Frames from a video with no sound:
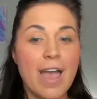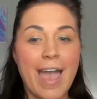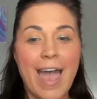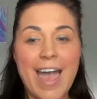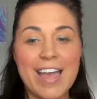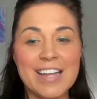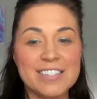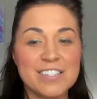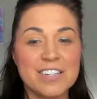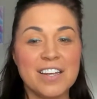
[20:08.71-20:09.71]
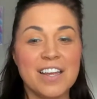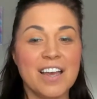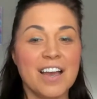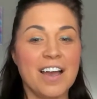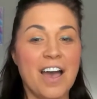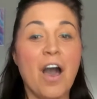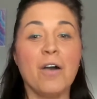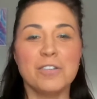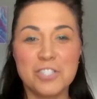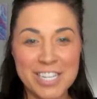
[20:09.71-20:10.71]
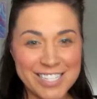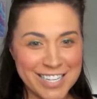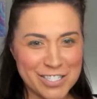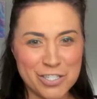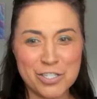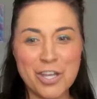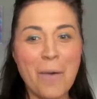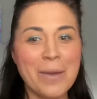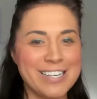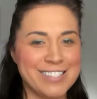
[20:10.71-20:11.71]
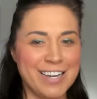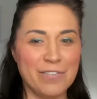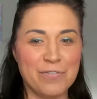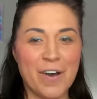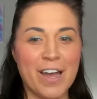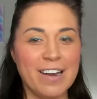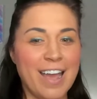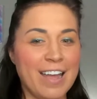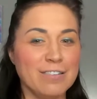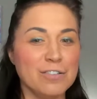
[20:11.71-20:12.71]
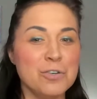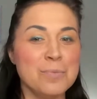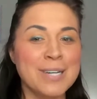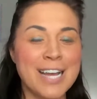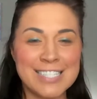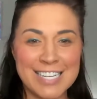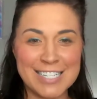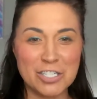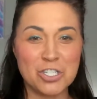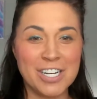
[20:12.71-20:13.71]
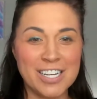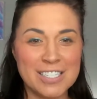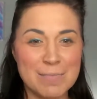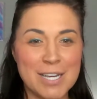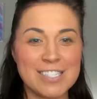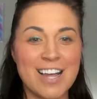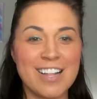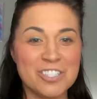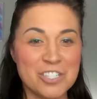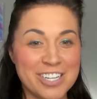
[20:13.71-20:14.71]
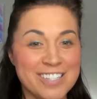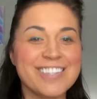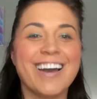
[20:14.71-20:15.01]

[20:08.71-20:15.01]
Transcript: And oh, Genius is so easy and fun. And Luminous says that Genie is a mixologist.